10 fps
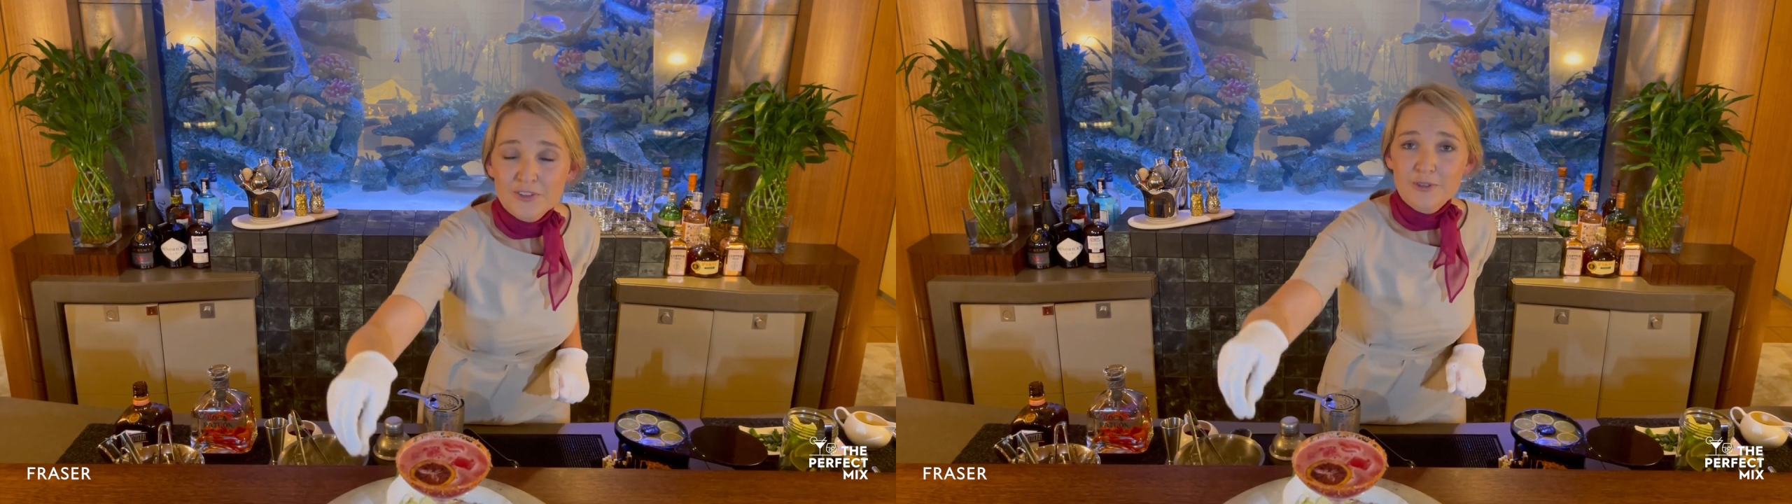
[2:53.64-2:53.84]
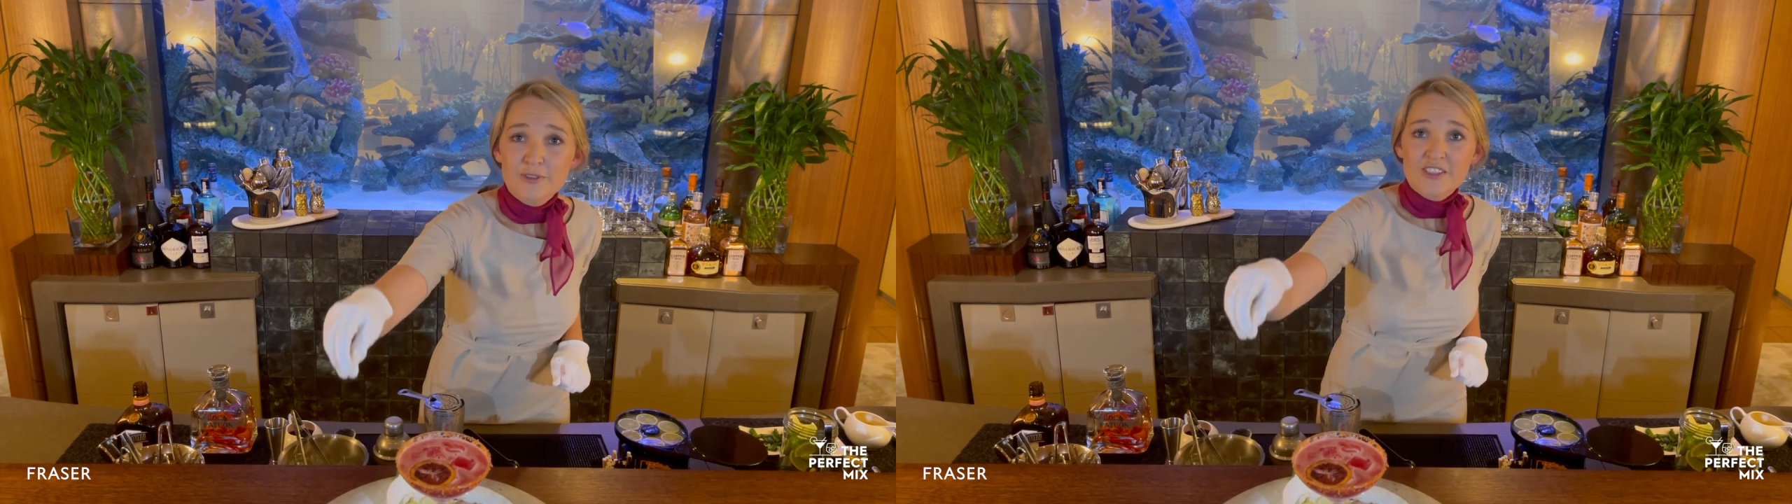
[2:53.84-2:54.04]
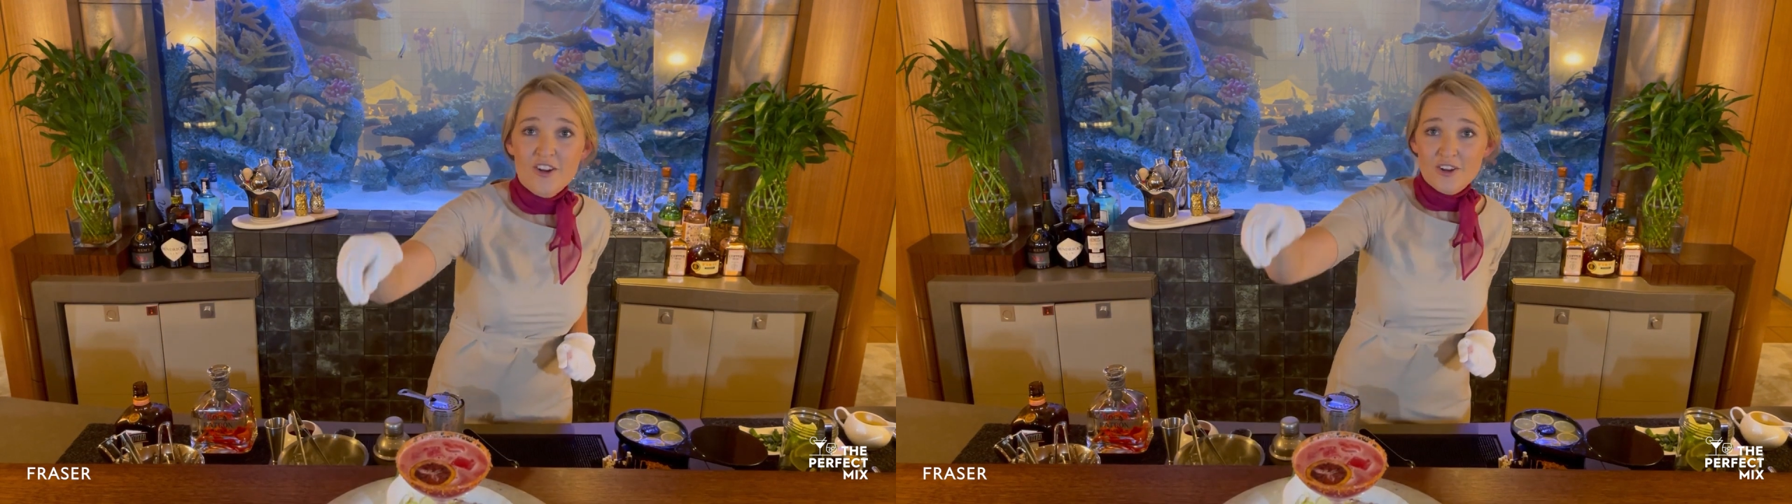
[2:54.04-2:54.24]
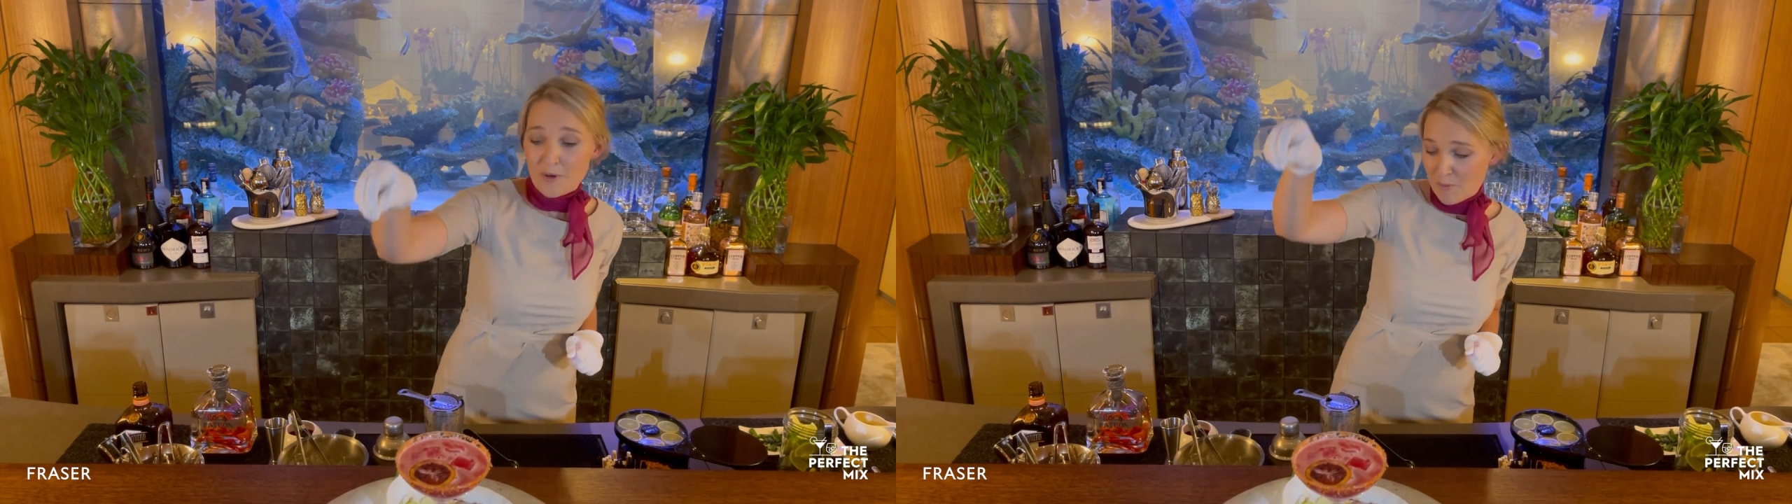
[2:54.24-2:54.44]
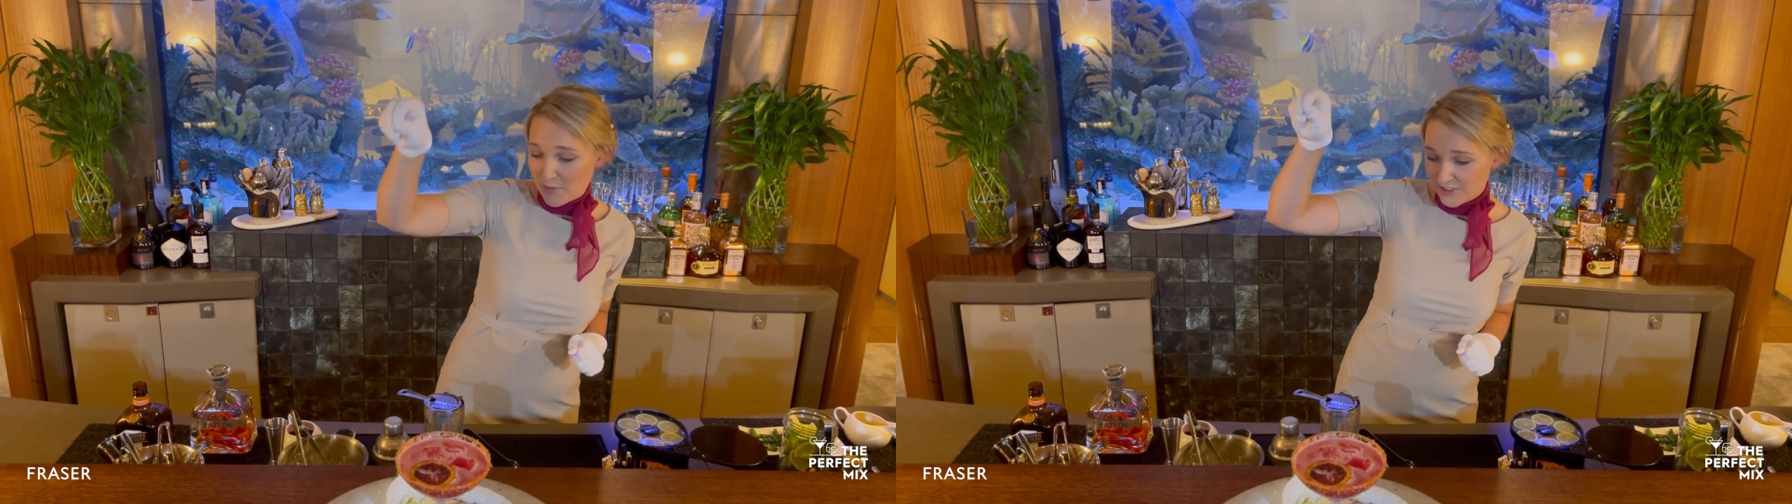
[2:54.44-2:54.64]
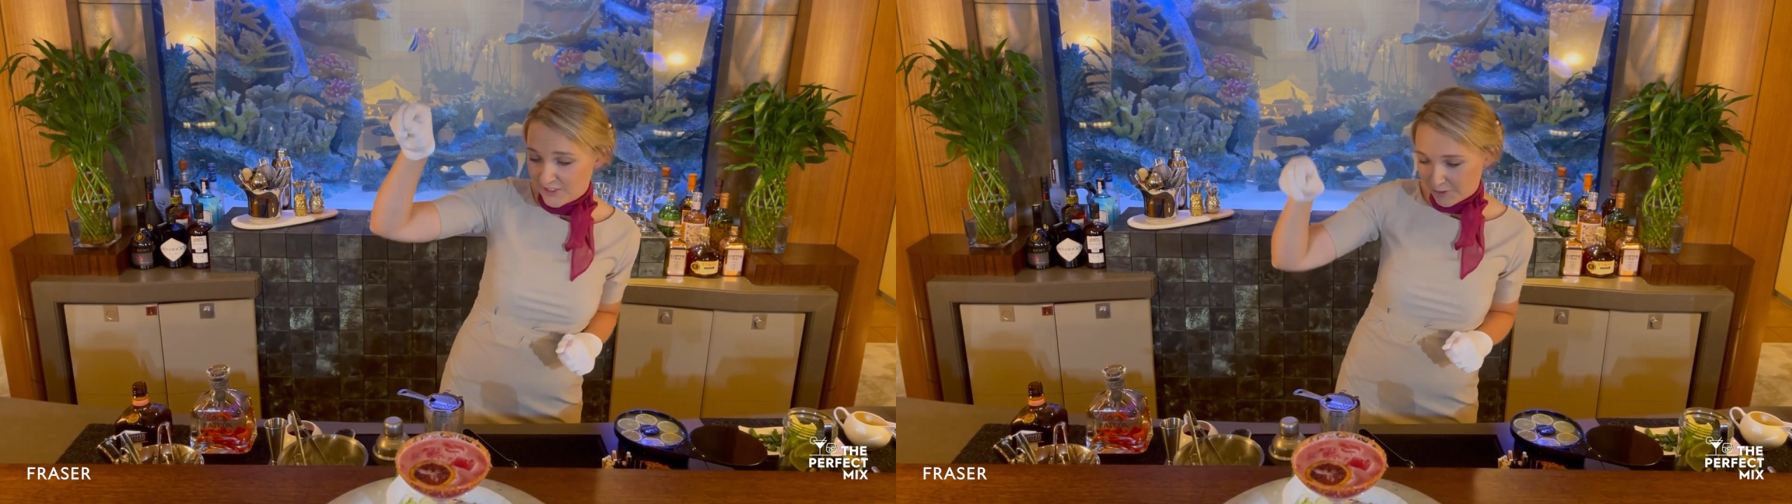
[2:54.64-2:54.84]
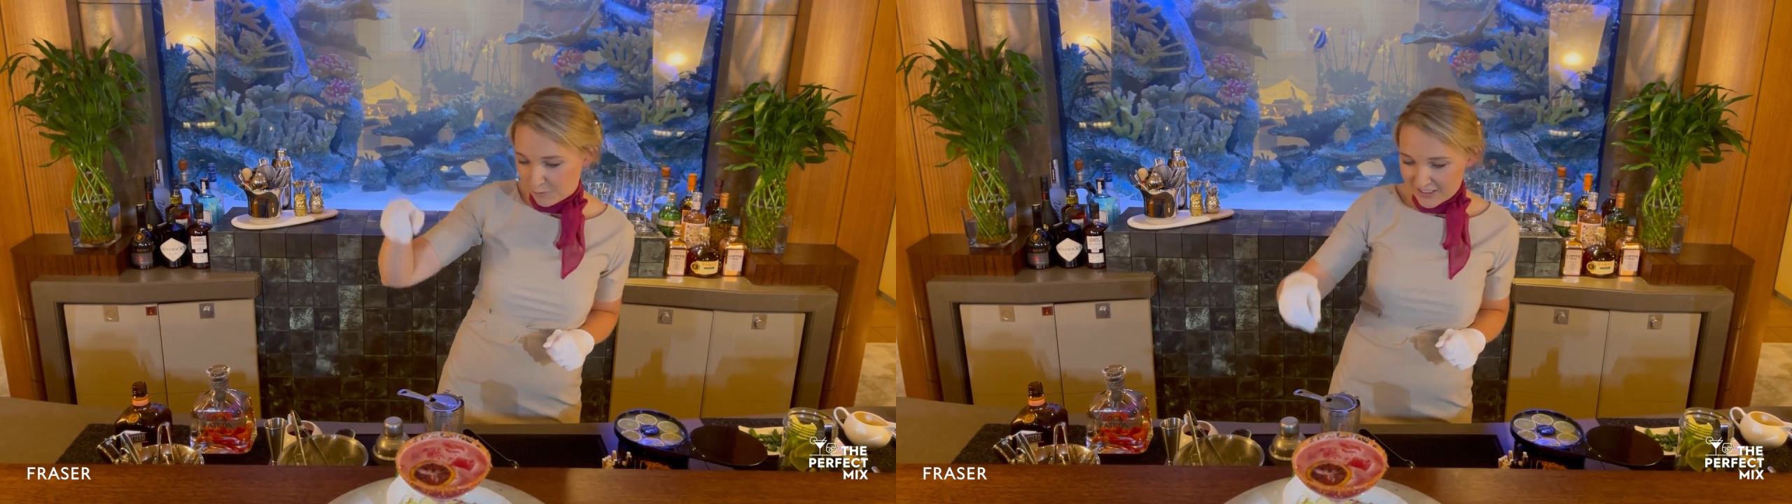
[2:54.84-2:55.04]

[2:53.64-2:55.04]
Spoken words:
of course, on Motor Yacht